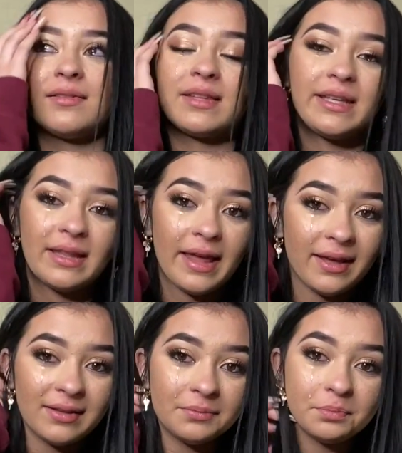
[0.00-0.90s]
He
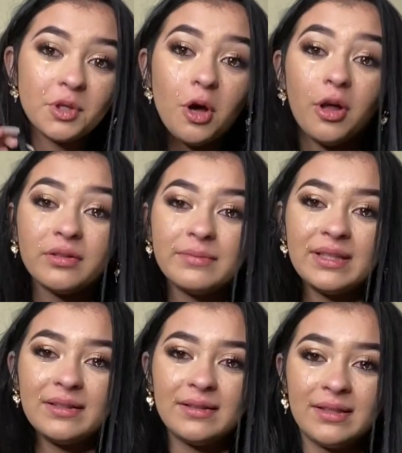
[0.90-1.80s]
like called
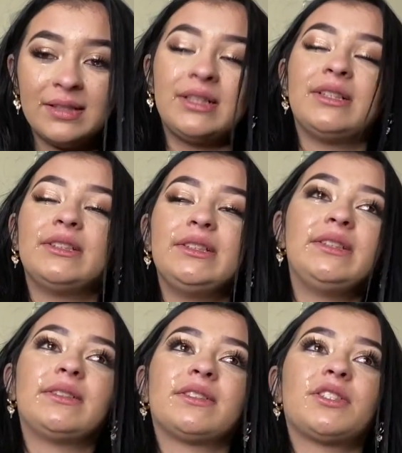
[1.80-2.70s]
me
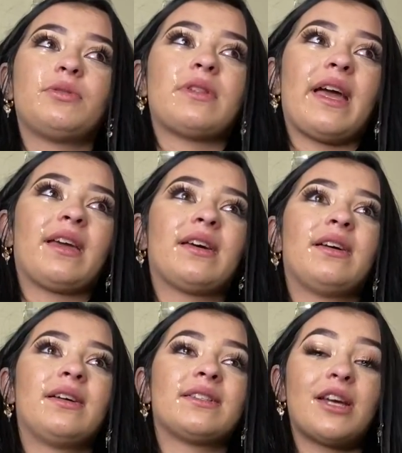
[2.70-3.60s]
to like
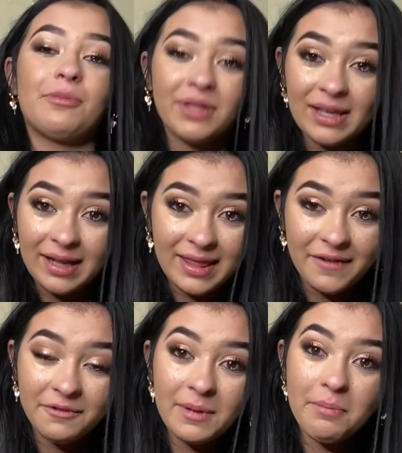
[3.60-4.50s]
tell me that I
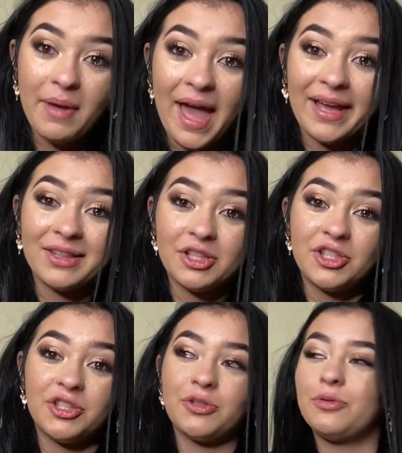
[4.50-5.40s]
left my bag at the
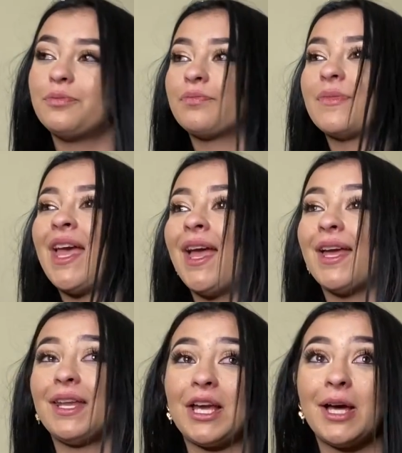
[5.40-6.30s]
shoot,
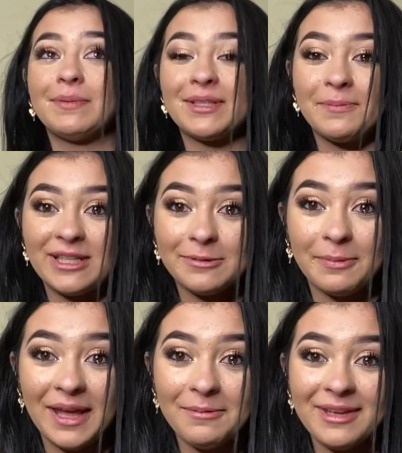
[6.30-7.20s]
and it comes up as
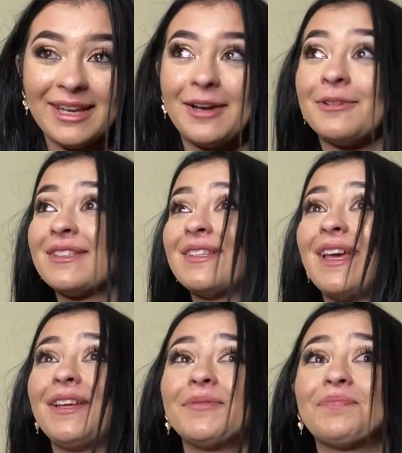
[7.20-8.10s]
Baby, and I was
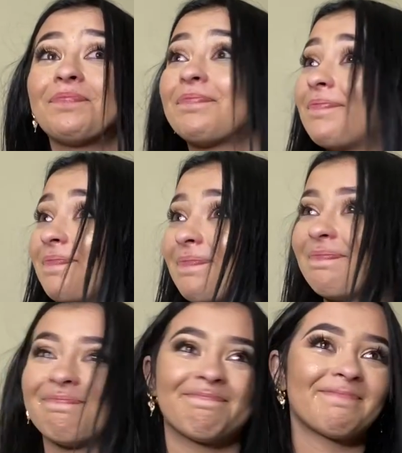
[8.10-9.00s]
like,
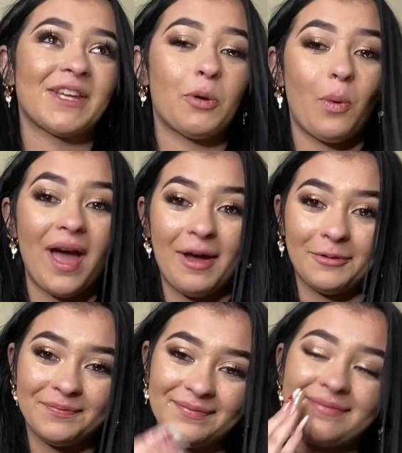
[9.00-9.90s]
wow.
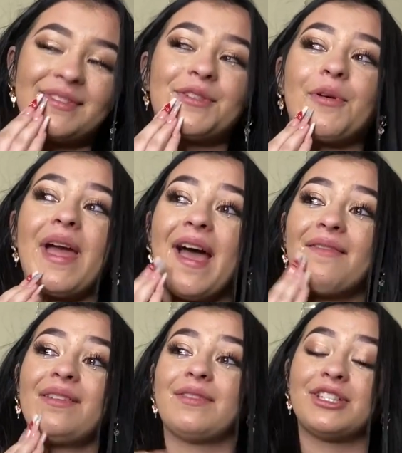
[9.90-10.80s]
So I
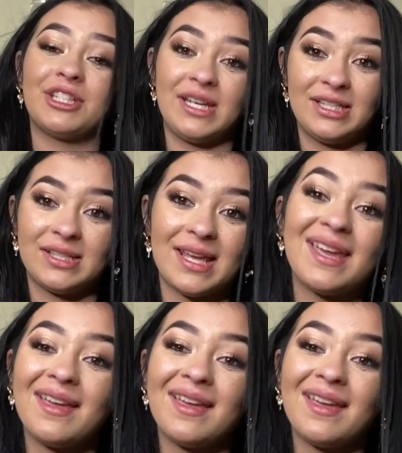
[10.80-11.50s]
haven't even changed that